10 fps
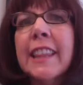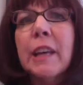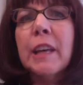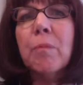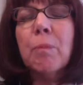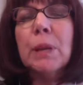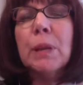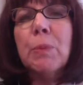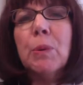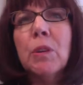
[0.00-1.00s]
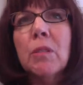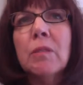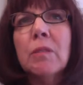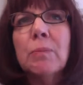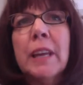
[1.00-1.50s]
that people
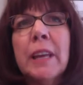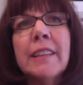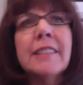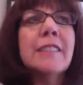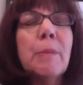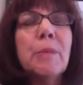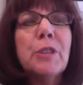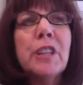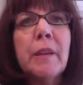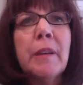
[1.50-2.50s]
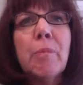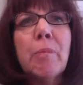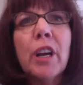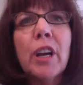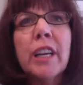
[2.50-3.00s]
make this assumption that
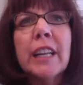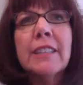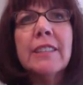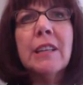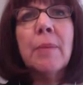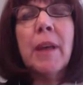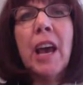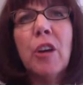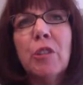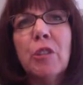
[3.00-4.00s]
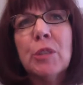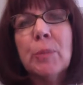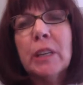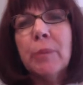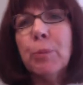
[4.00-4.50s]
marketing somehow used to
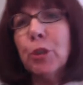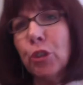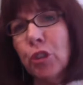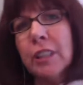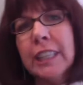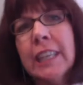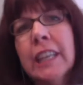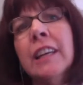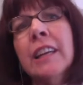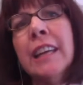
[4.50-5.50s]
be purely